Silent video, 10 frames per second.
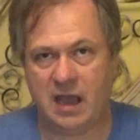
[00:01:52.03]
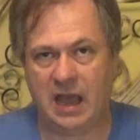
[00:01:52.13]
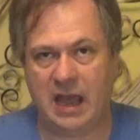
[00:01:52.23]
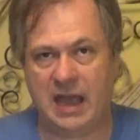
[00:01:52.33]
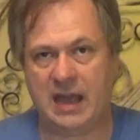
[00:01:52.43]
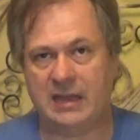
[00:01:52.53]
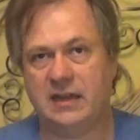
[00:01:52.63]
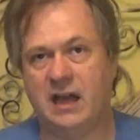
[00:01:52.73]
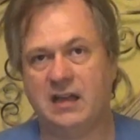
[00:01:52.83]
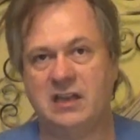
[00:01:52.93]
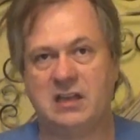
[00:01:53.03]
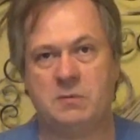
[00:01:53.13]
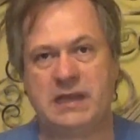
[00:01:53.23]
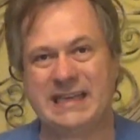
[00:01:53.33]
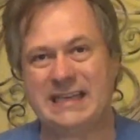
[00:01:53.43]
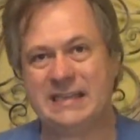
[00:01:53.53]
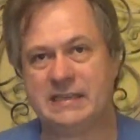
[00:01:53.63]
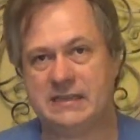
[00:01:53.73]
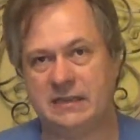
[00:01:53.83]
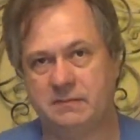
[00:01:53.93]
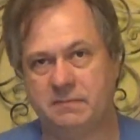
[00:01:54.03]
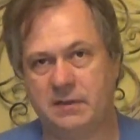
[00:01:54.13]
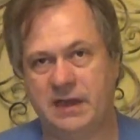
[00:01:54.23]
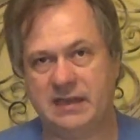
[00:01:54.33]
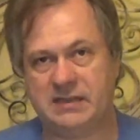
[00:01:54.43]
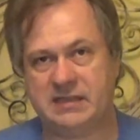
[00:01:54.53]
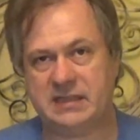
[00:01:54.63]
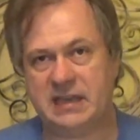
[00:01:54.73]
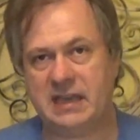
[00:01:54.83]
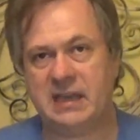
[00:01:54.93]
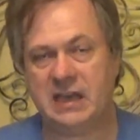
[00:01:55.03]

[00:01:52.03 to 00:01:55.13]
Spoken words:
and Kiwi Kingston plays the